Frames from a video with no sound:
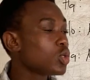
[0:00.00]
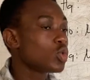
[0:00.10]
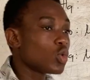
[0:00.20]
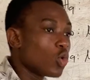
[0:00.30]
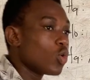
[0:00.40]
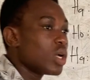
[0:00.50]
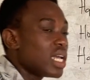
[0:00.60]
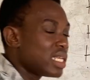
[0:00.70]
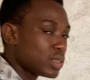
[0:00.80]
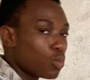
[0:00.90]
So
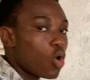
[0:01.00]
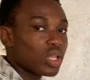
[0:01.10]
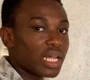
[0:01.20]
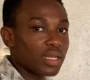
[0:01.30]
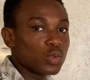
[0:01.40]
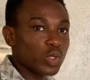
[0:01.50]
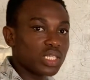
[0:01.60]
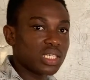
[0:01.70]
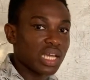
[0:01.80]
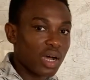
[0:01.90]
it's more than
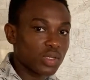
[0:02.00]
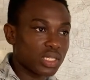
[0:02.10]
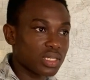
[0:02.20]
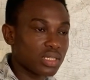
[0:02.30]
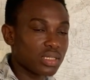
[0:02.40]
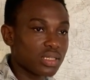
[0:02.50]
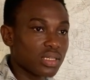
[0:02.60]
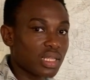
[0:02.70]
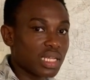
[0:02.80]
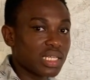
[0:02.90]
20 ounces.
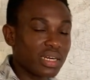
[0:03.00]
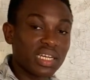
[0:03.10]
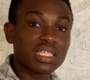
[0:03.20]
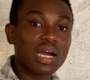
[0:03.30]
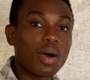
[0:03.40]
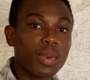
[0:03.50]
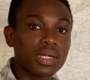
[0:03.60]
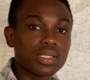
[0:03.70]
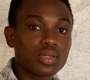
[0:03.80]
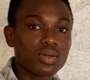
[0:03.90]
That's the critical
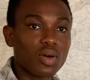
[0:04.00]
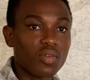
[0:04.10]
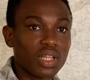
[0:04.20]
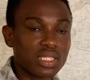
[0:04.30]
part of the